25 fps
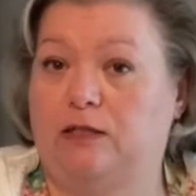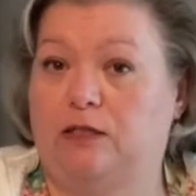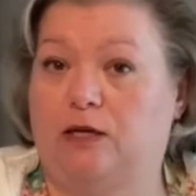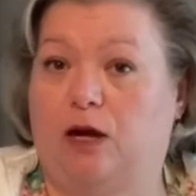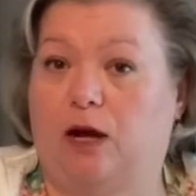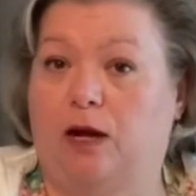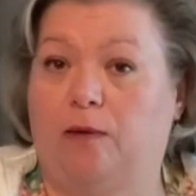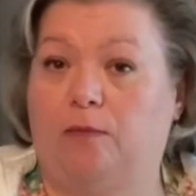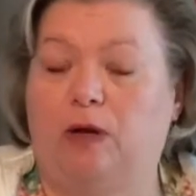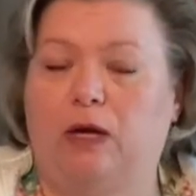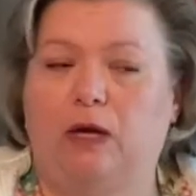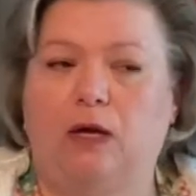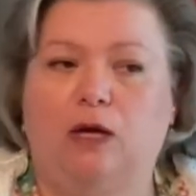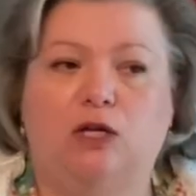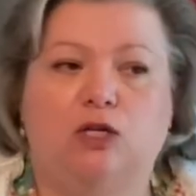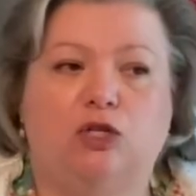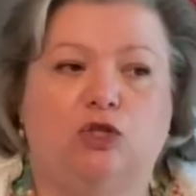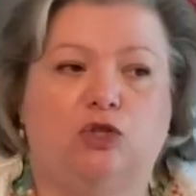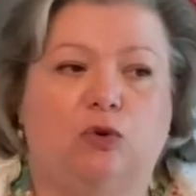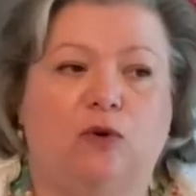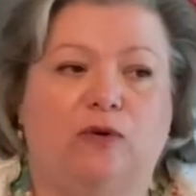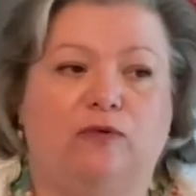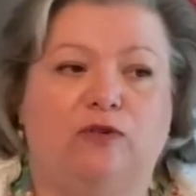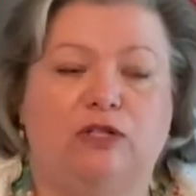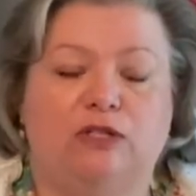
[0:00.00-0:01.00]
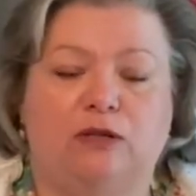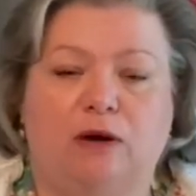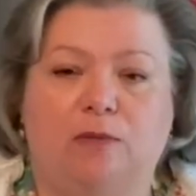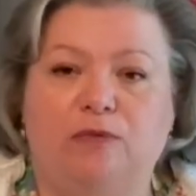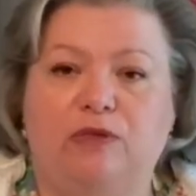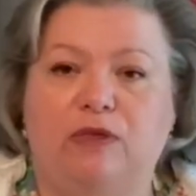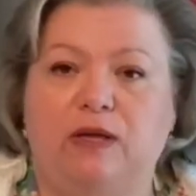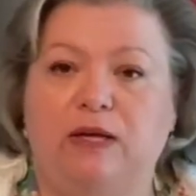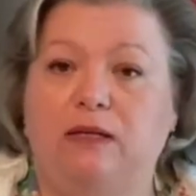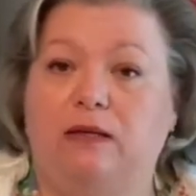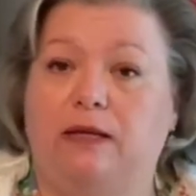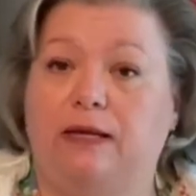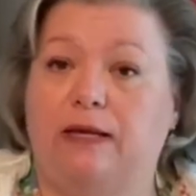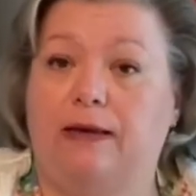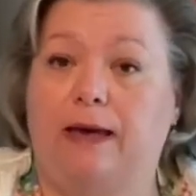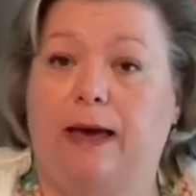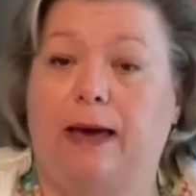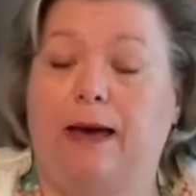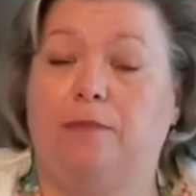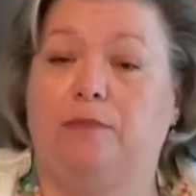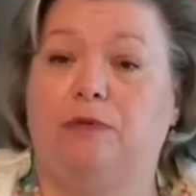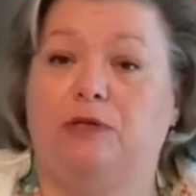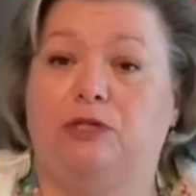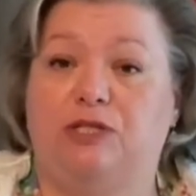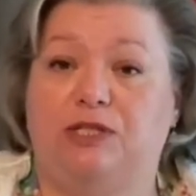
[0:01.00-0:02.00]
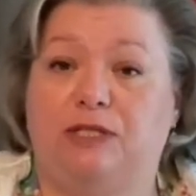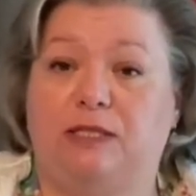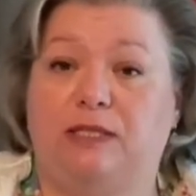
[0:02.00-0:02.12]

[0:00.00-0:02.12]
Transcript: time. So if something like cabbage is